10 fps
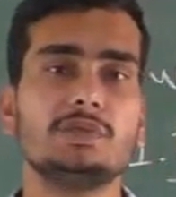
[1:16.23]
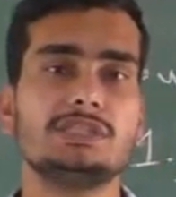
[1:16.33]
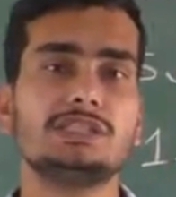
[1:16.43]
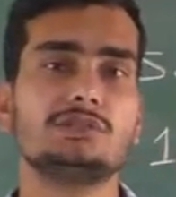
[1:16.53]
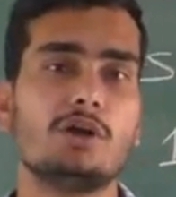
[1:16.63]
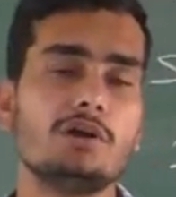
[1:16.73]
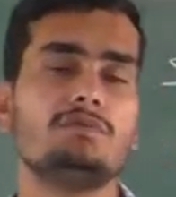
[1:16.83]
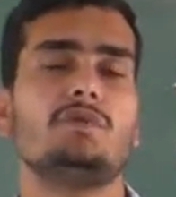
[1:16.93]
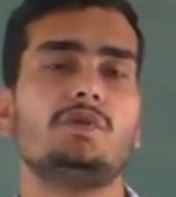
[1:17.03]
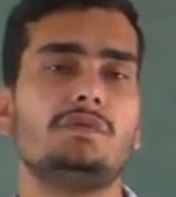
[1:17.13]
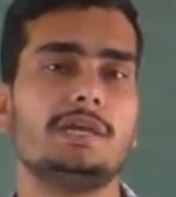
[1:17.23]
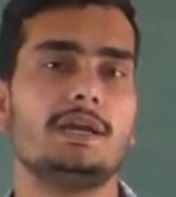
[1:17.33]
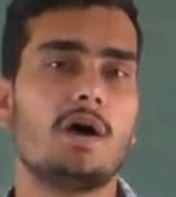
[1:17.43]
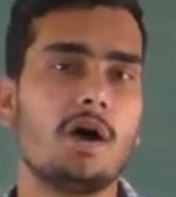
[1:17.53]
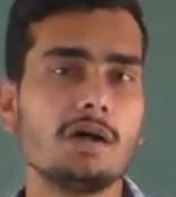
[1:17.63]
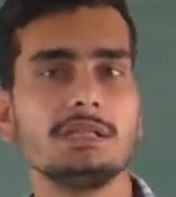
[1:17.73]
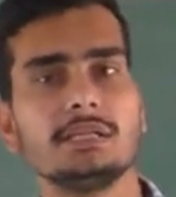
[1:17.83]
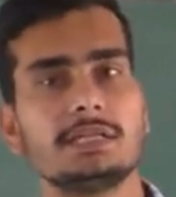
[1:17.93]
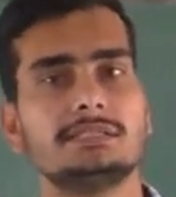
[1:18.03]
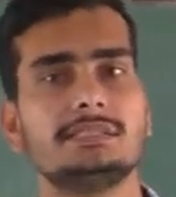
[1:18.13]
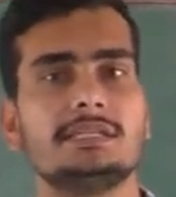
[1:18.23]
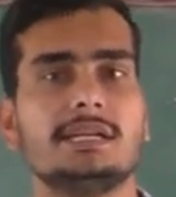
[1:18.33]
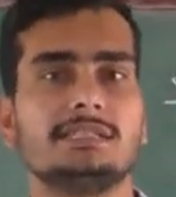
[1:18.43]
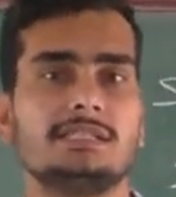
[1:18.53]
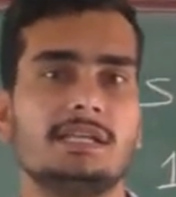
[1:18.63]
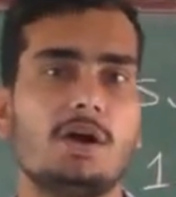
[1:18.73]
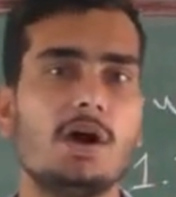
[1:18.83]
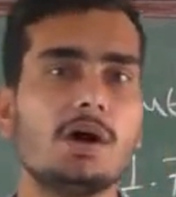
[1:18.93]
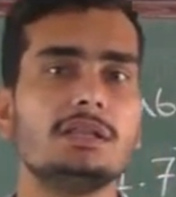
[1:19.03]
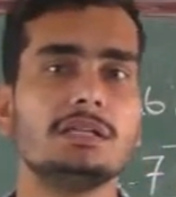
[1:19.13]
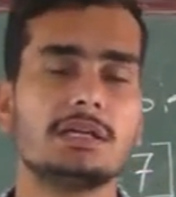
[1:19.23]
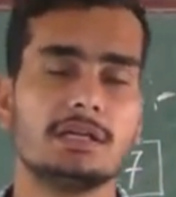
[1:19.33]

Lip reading: which is not fulfilled all the consideration, all the